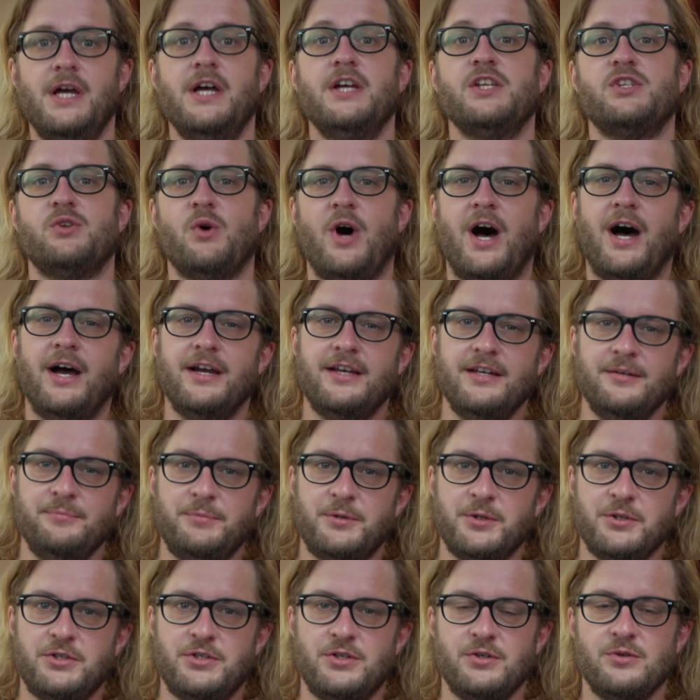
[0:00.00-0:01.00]
So I can
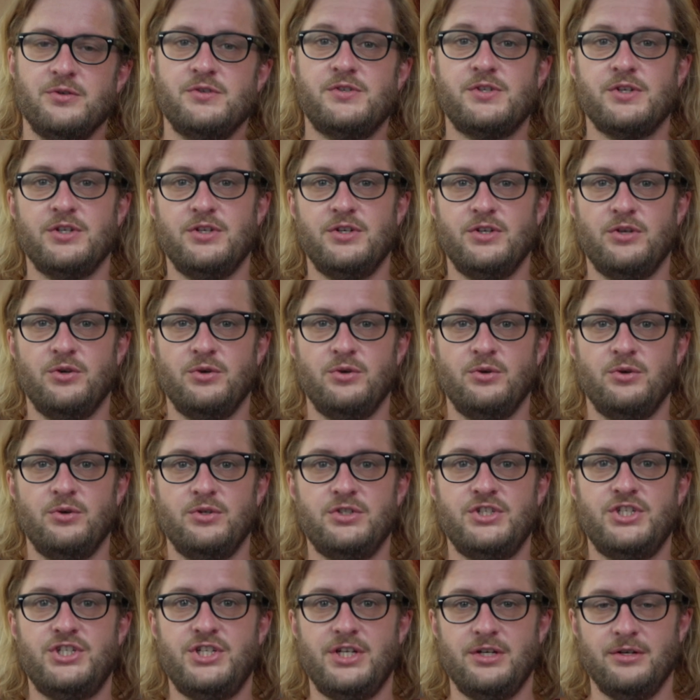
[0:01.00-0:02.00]
produce a new
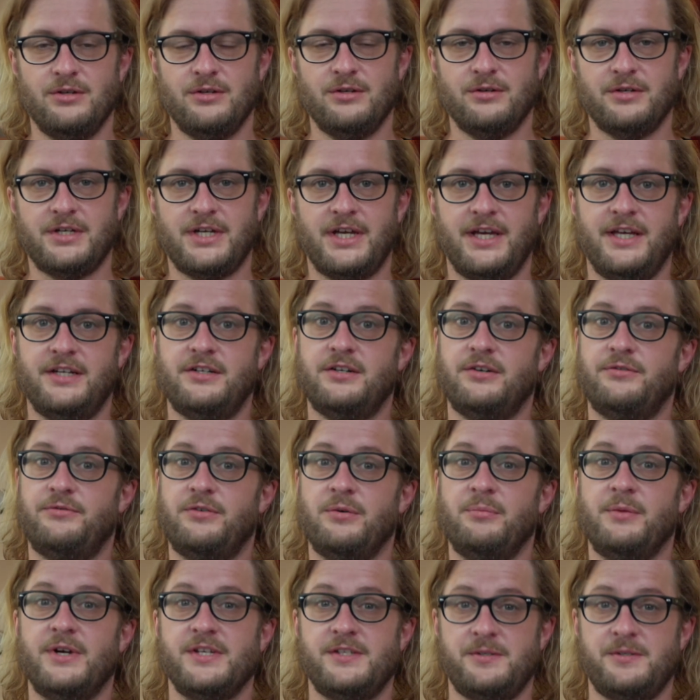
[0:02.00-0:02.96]
geolocator for my